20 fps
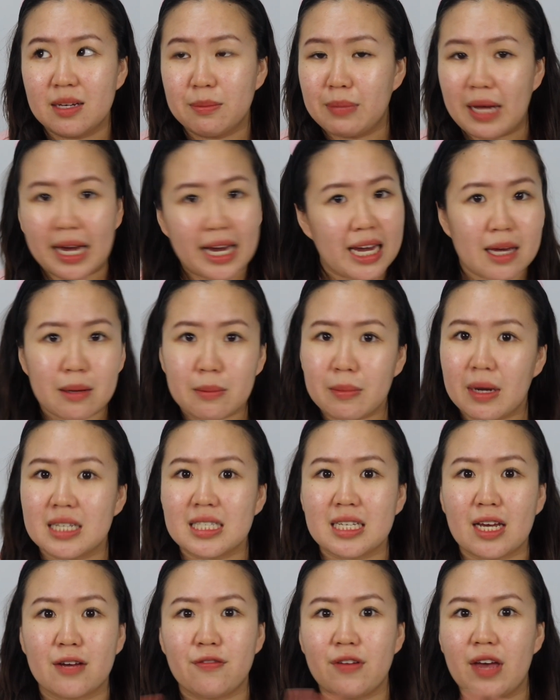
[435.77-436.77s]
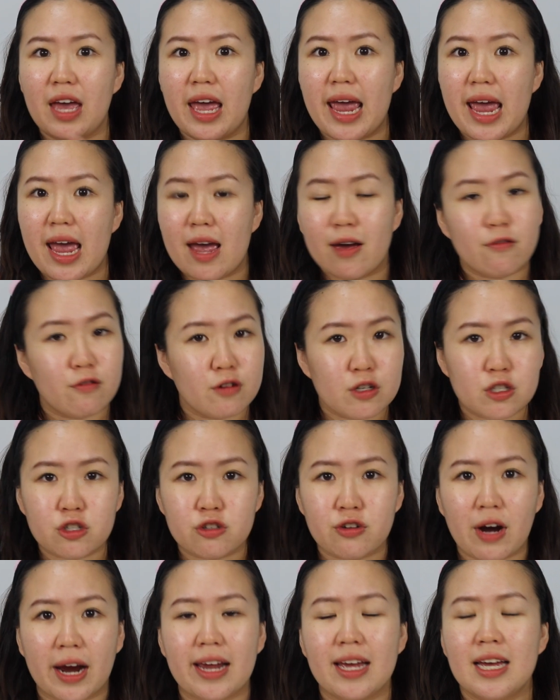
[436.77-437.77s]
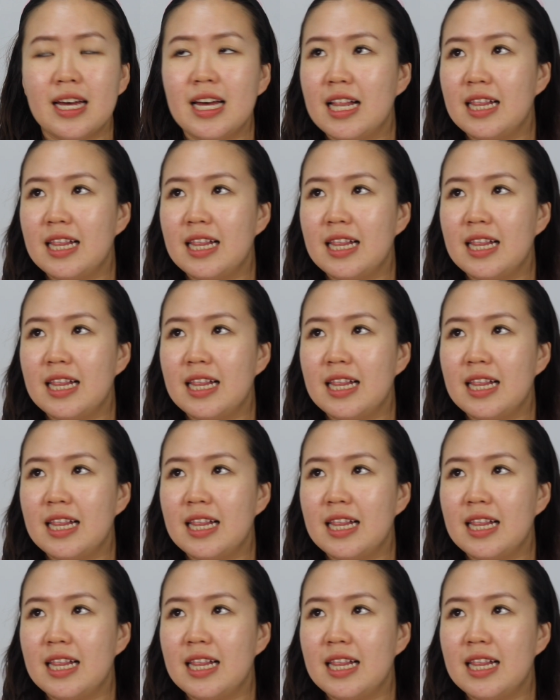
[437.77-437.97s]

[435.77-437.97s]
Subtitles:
Blackhead masks I've ever tried,